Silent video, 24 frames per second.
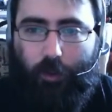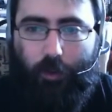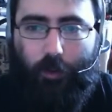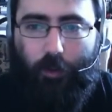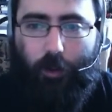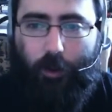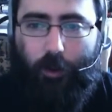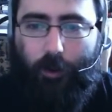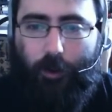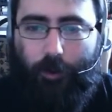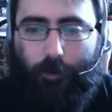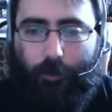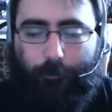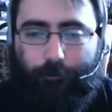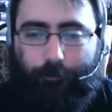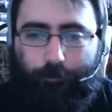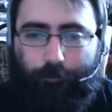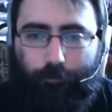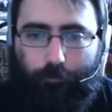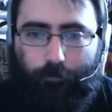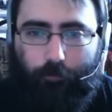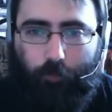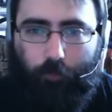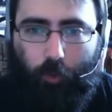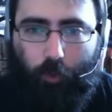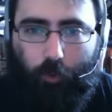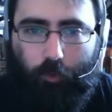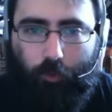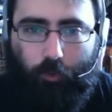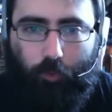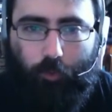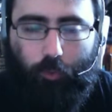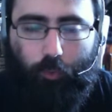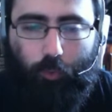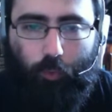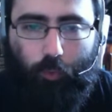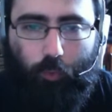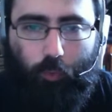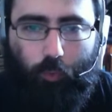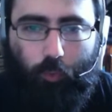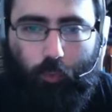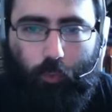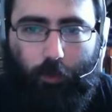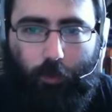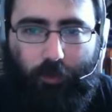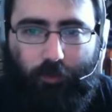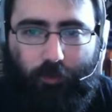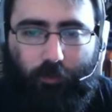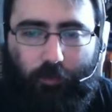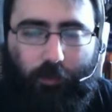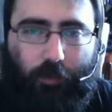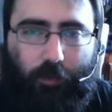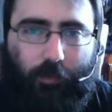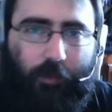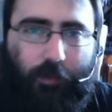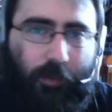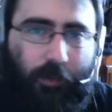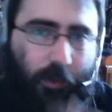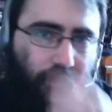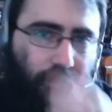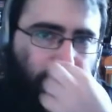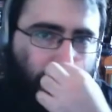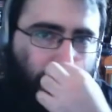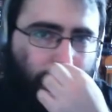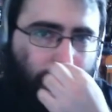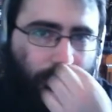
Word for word: Um, you it, like I said,